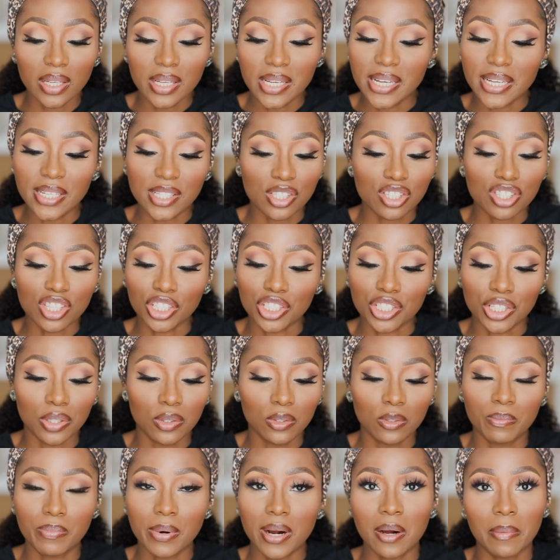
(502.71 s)
it's such a
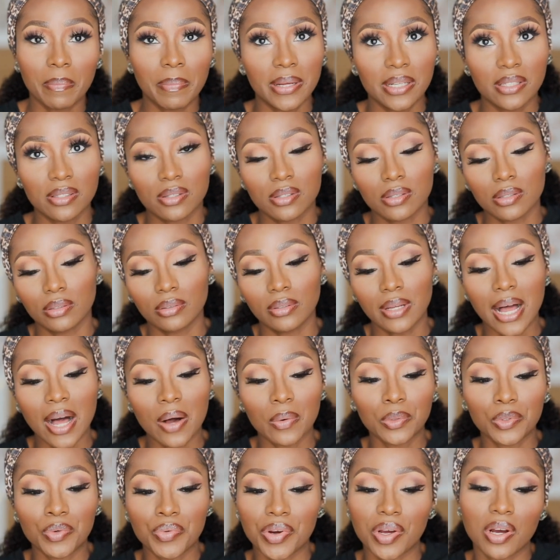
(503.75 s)
good brow pencil. I
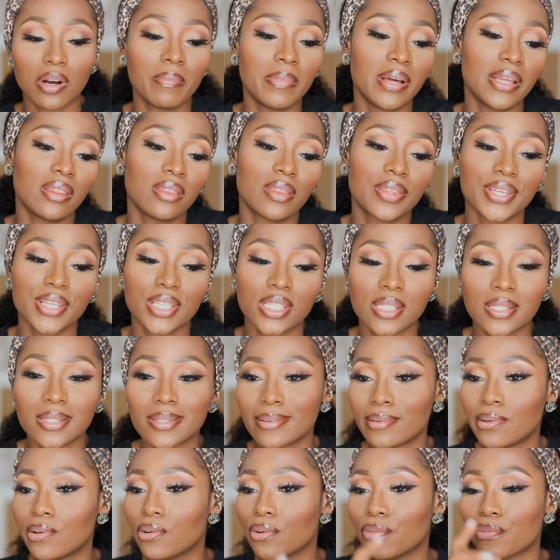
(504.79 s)
would recommend this
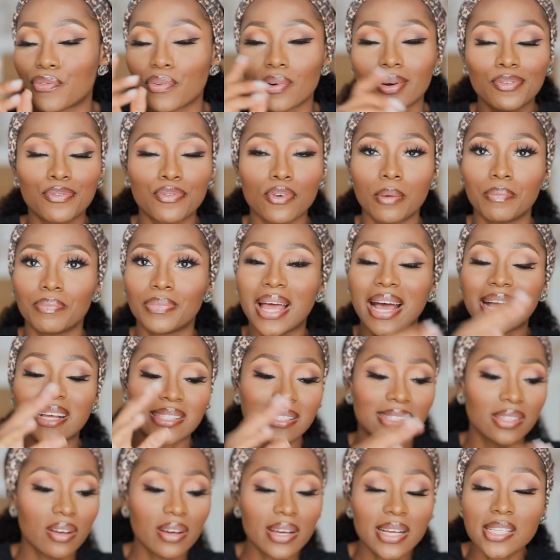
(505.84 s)
from,
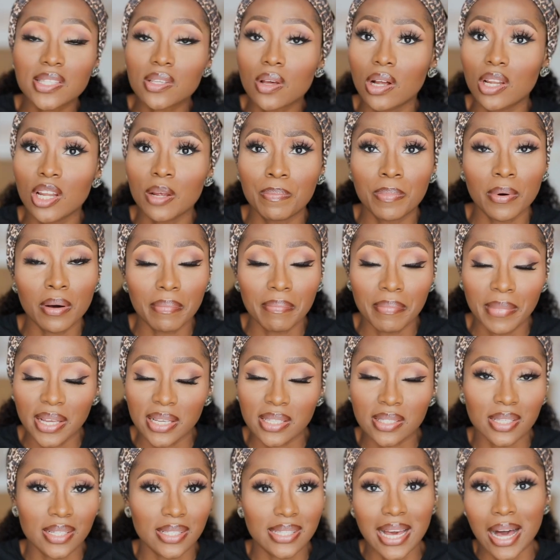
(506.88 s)
as long as ColourPop
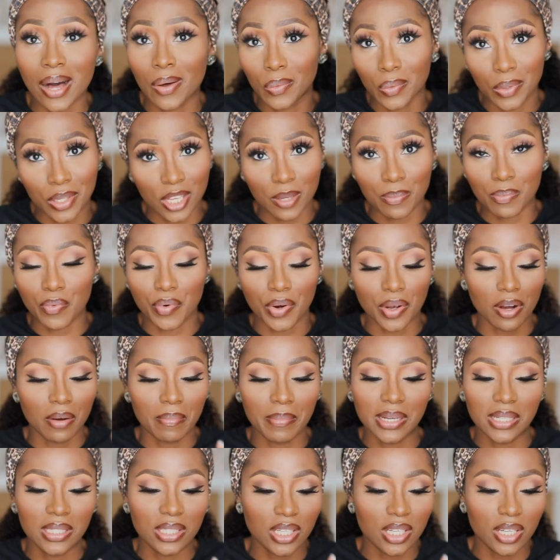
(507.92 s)
makes it, I will keep
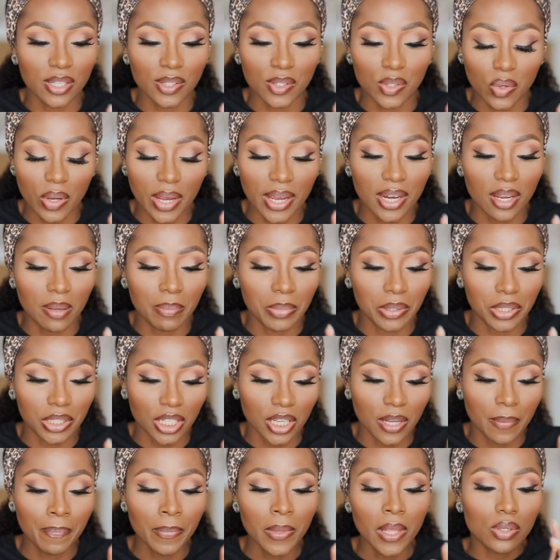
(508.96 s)
recommending it to
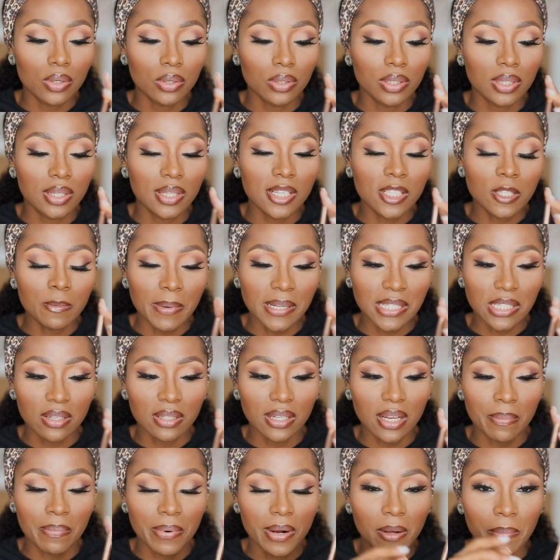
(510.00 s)
anybody. So this
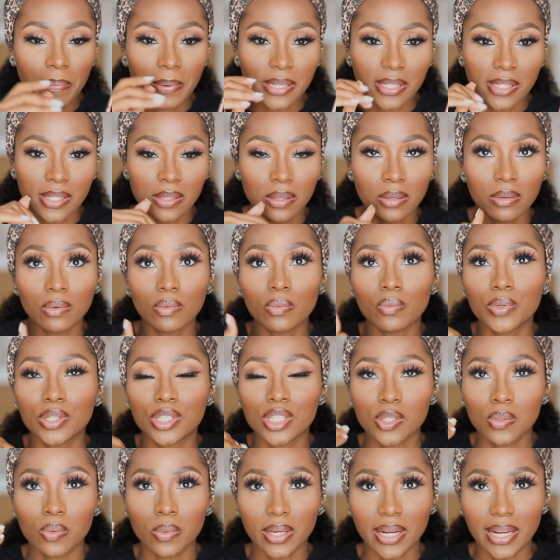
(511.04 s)
particular brow pencil,
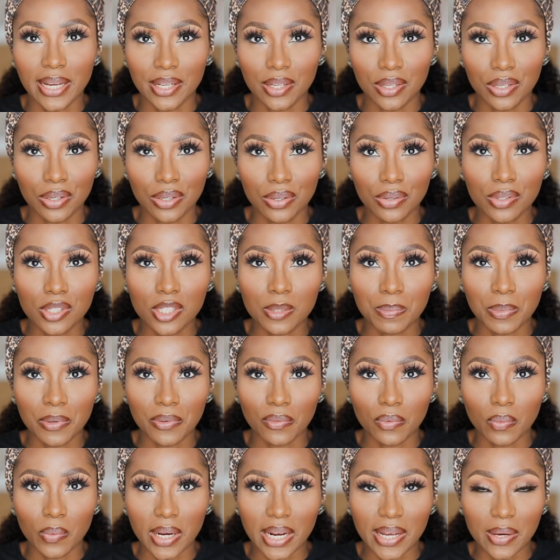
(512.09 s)
which is what I used
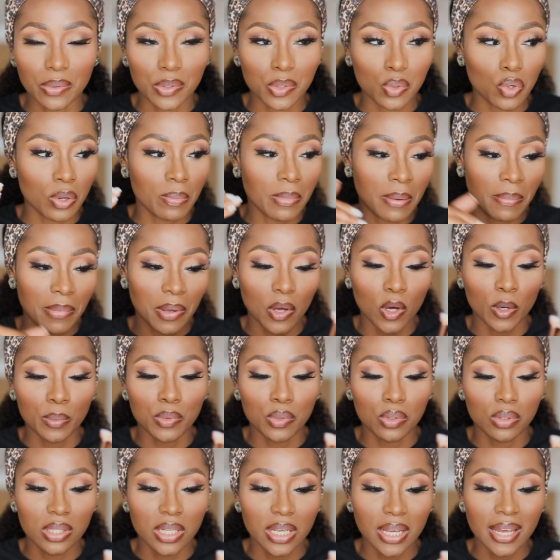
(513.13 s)
when I was doing my makeup
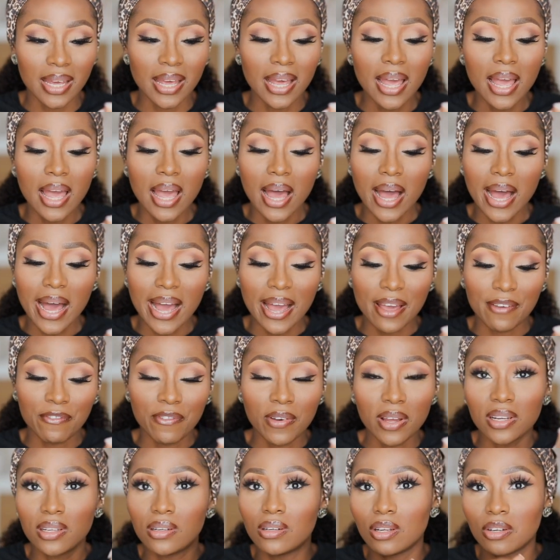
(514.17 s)
today, I
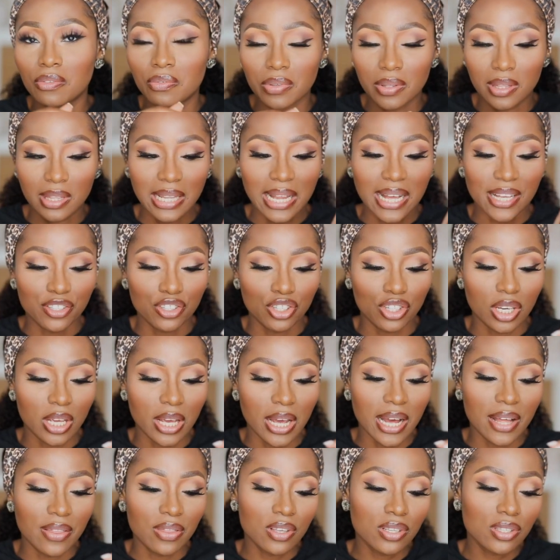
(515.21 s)
fell in love with last year.
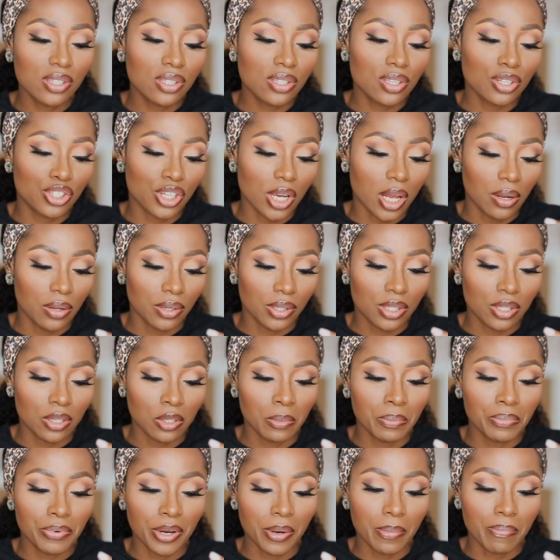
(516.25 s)
And this is a Charlotte
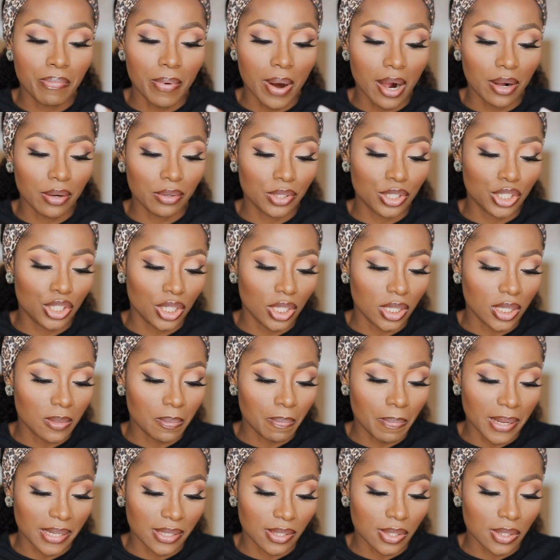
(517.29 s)
Tilbury Brow Cheat
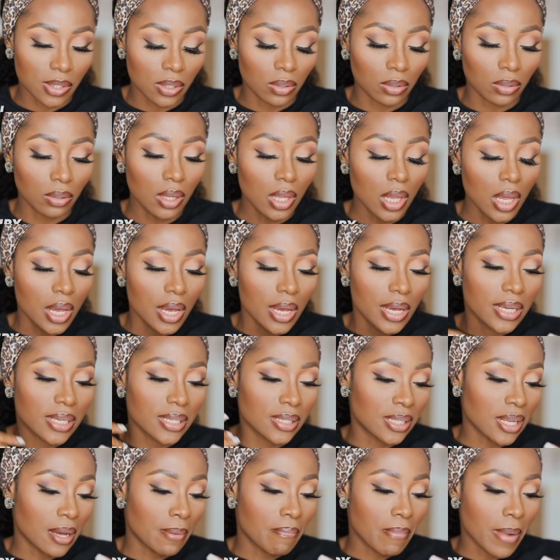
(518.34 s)
Pencil.
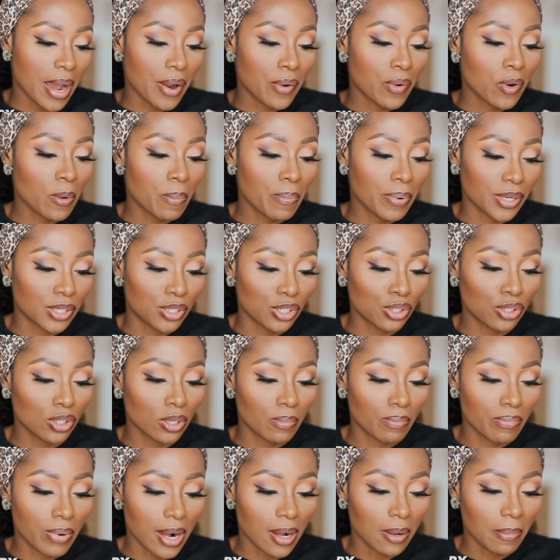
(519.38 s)
It's their micro
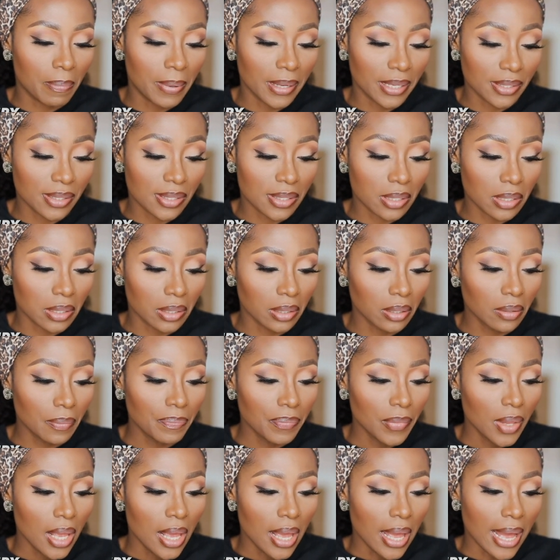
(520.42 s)
precision brow pencil.
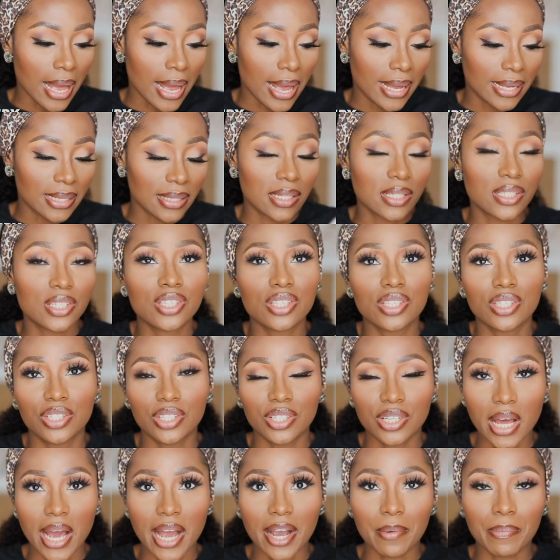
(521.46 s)
And this is
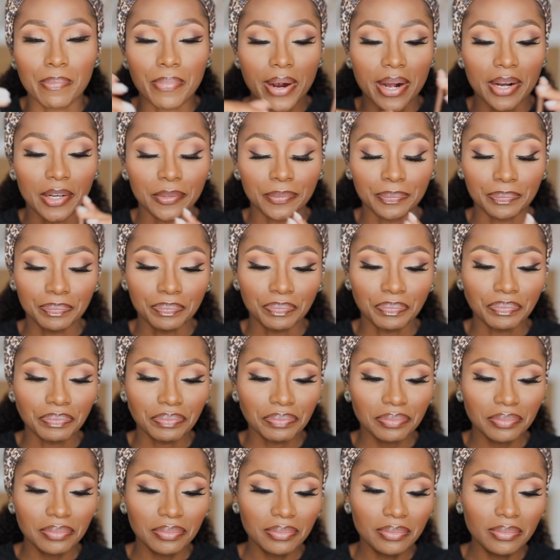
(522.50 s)
in dark brown.
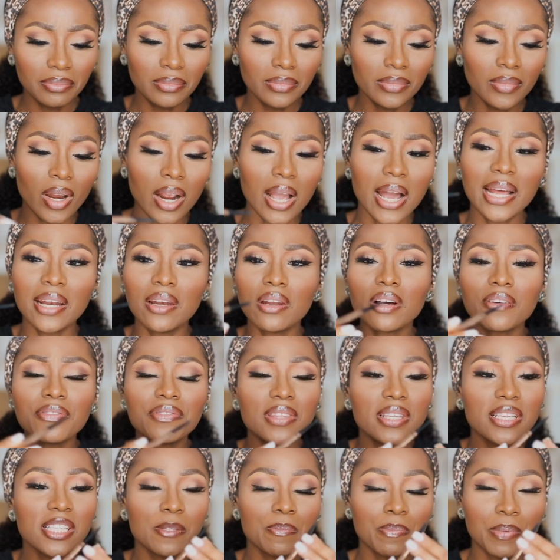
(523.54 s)
I love
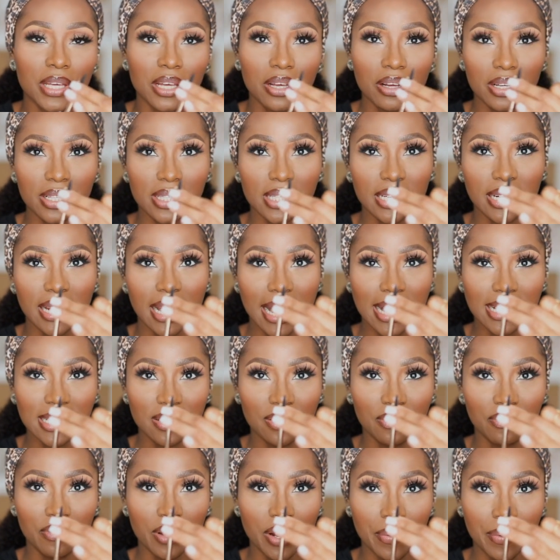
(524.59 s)
this because it has
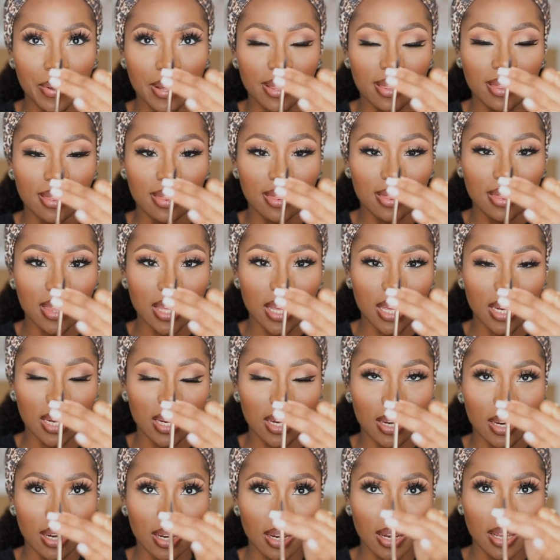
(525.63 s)
a very
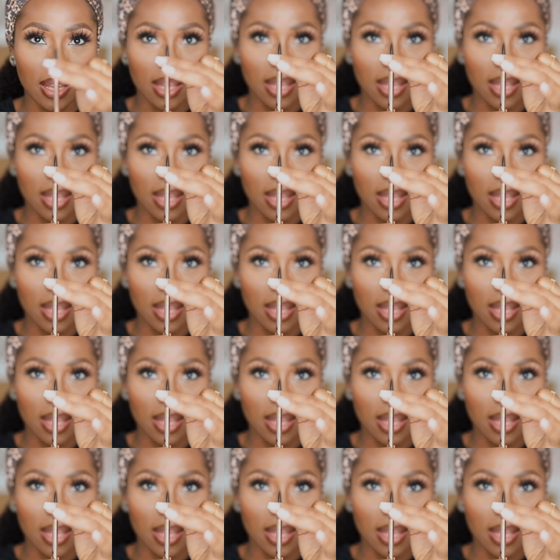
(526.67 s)
thin,